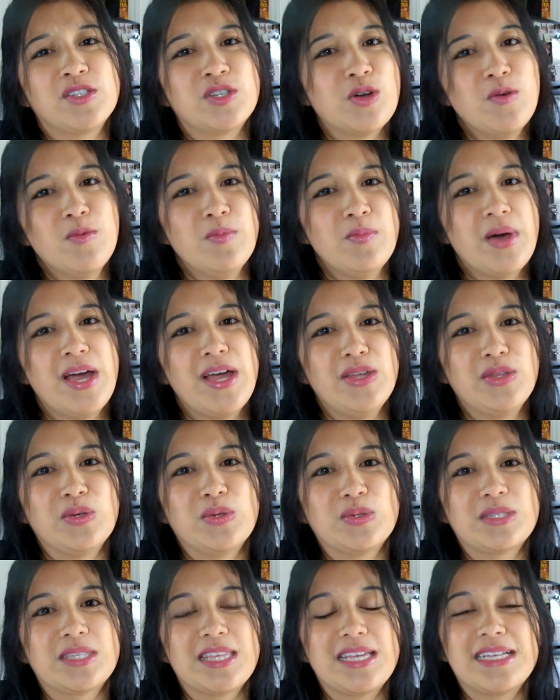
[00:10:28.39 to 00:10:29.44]
Don't buy
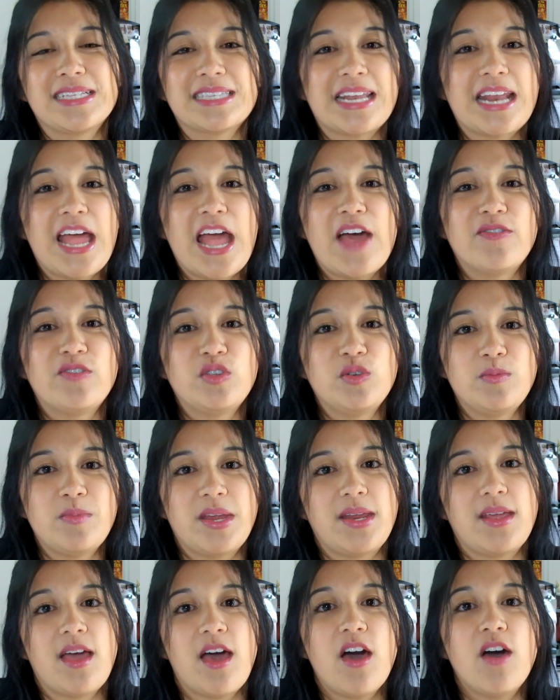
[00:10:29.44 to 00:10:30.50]
those things that I have too
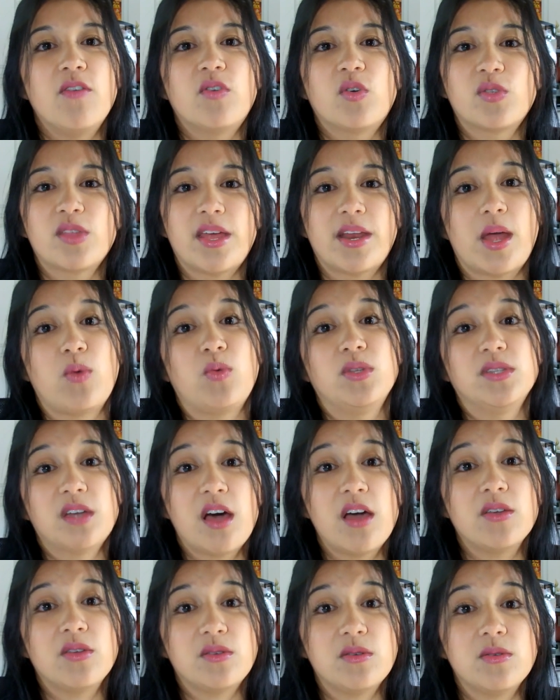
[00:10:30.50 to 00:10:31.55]
many of, or that I will
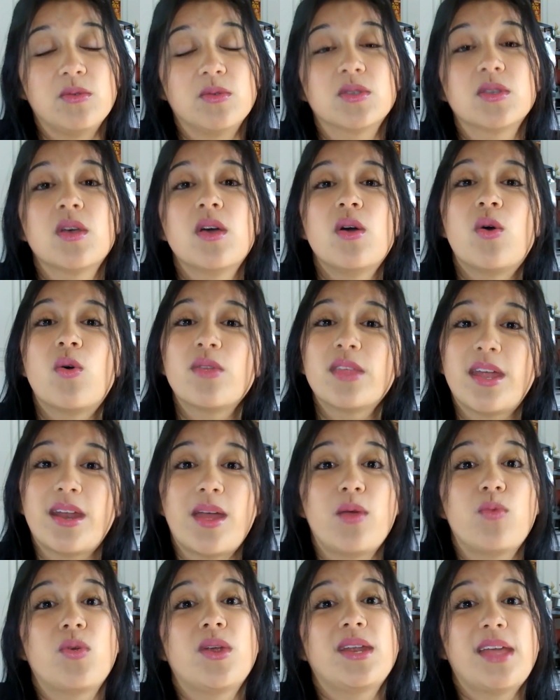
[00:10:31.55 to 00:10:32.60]
not use, or that
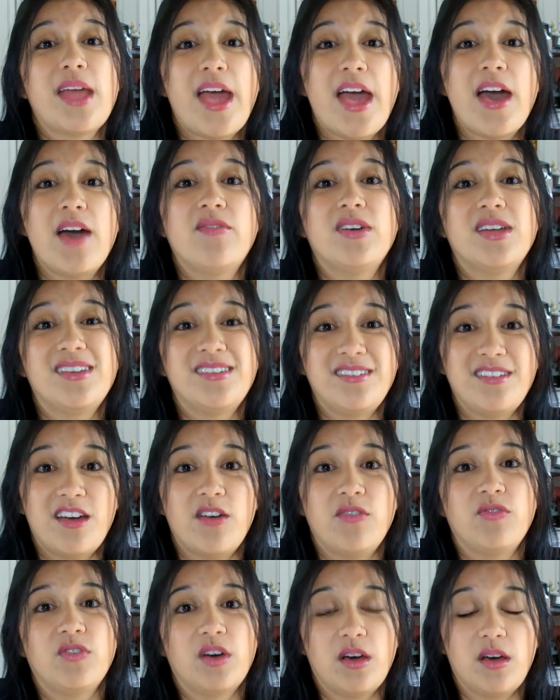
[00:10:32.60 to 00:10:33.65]
I already have
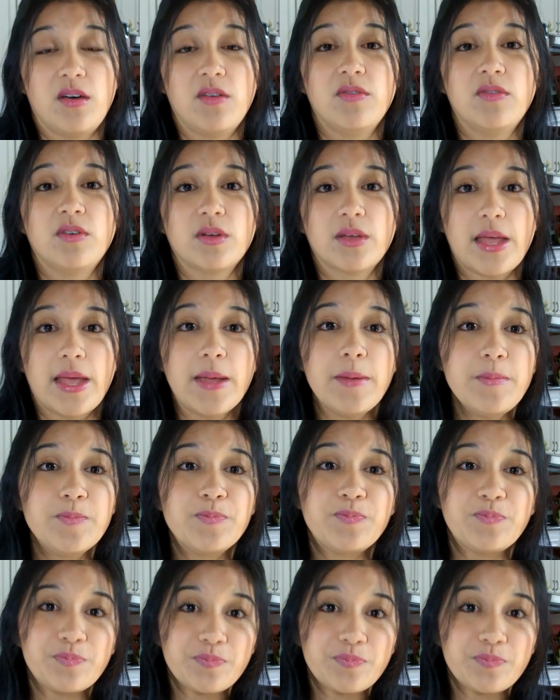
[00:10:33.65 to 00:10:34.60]
enough of, okay?